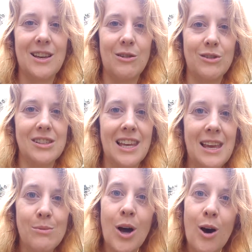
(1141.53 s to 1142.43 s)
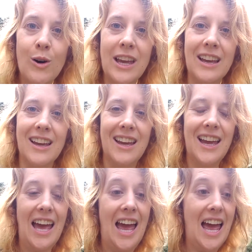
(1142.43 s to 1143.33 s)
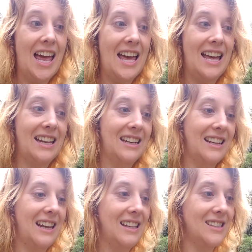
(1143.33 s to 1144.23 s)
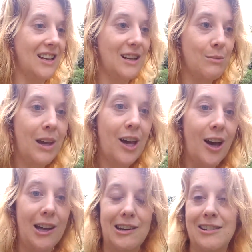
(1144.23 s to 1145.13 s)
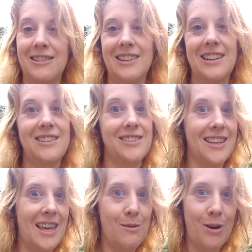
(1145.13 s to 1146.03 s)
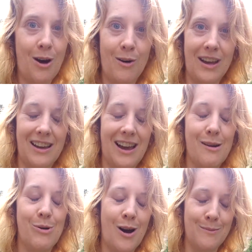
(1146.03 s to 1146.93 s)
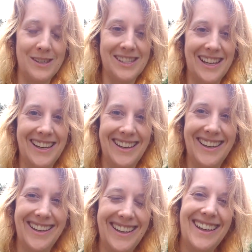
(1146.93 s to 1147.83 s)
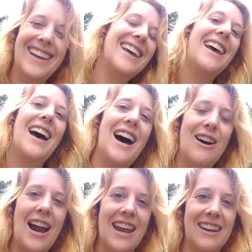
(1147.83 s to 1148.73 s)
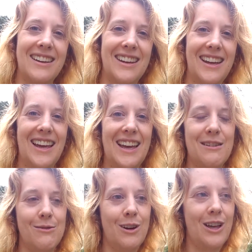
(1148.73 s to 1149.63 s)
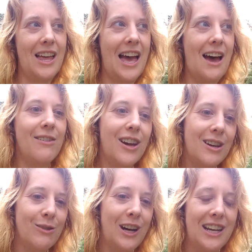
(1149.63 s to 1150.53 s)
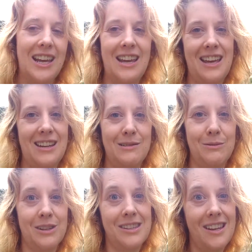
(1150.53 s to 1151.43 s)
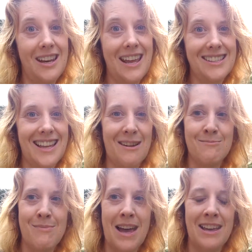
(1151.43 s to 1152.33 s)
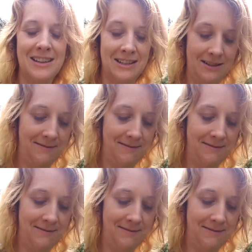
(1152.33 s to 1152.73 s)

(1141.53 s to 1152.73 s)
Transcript: so just keep going, and it's gonna be good. Just keep going, I promise. All right, well, have a good one, and we'll see you next time. Bye.